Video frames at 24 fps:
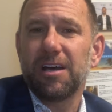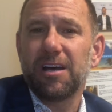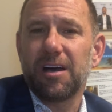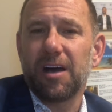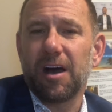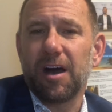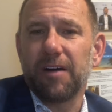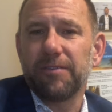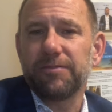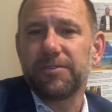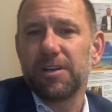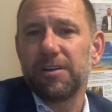
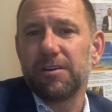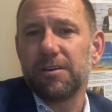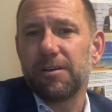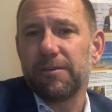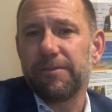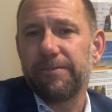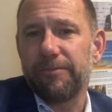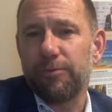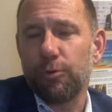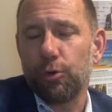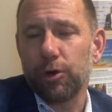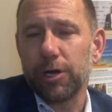often to
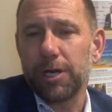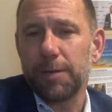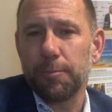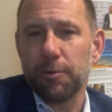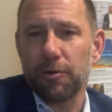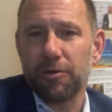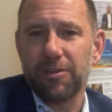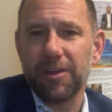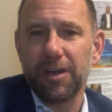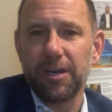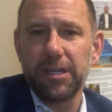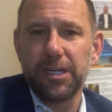
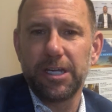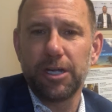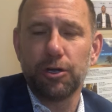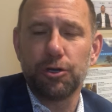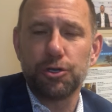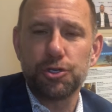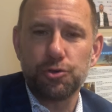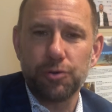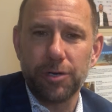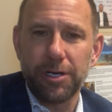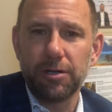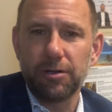40% of your
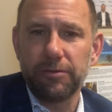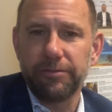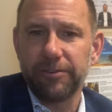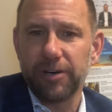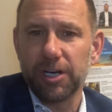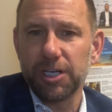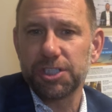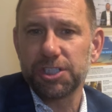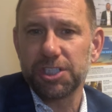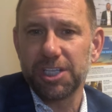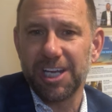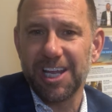adrenal
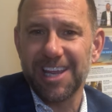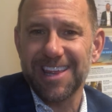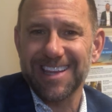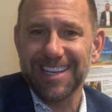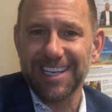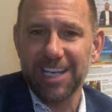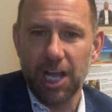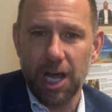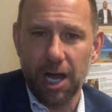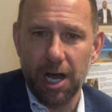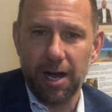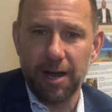function is
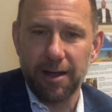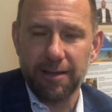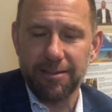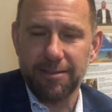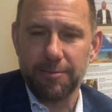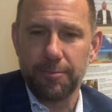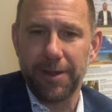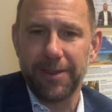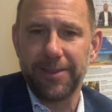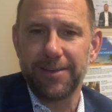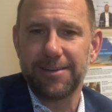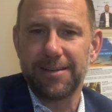
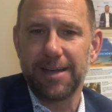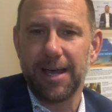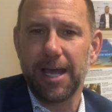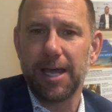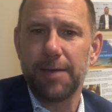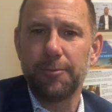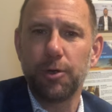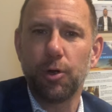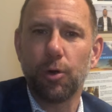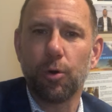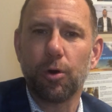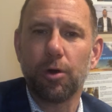lost by the
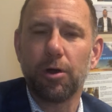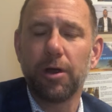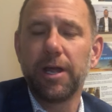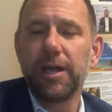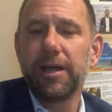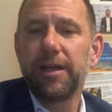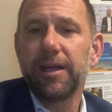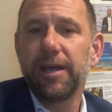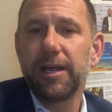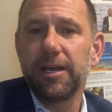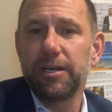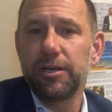time you're
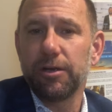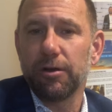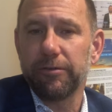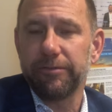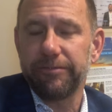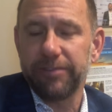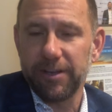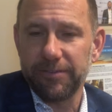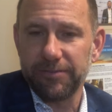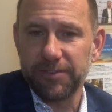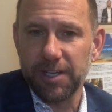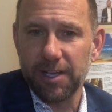into your
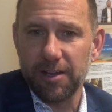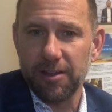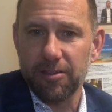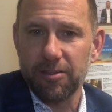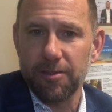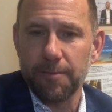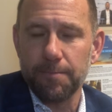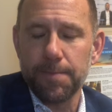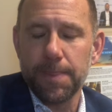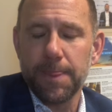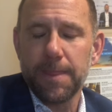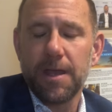
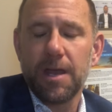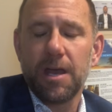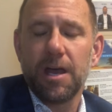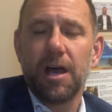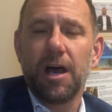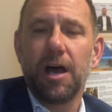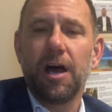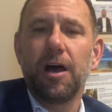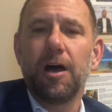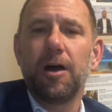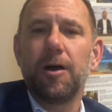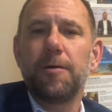50s.
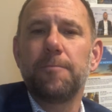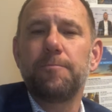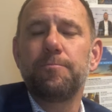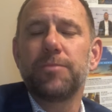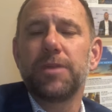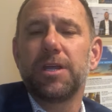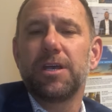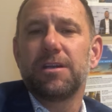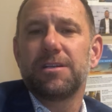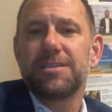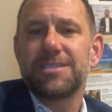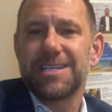
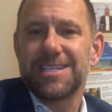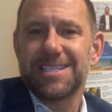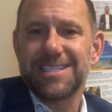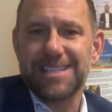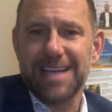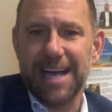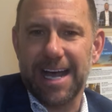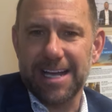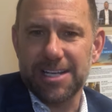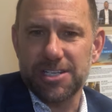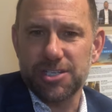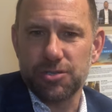
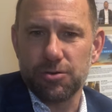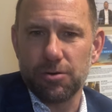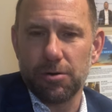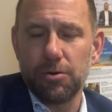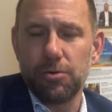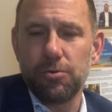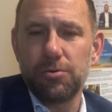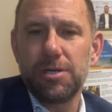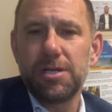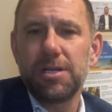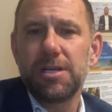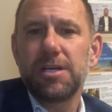
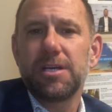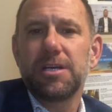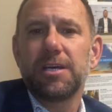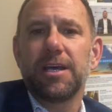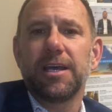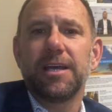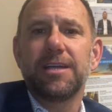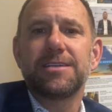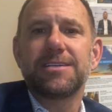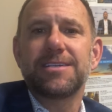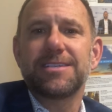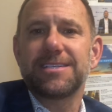Testosterone,
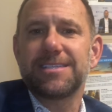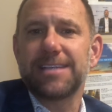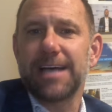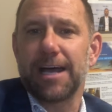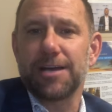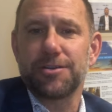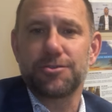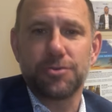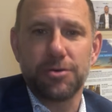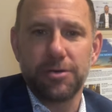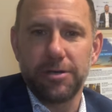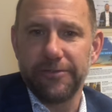
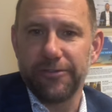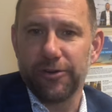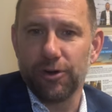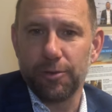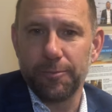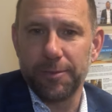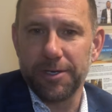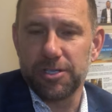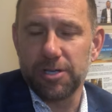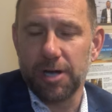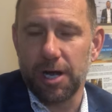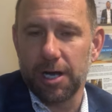you've
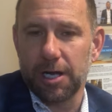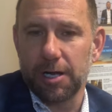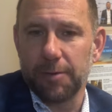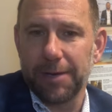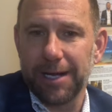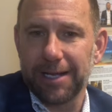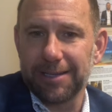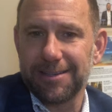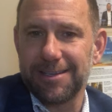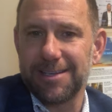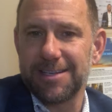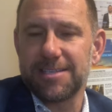heard me talk
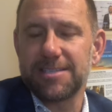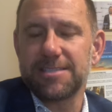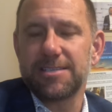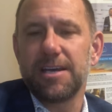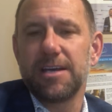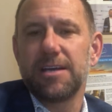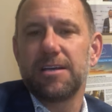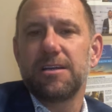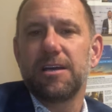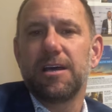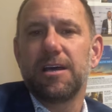about this,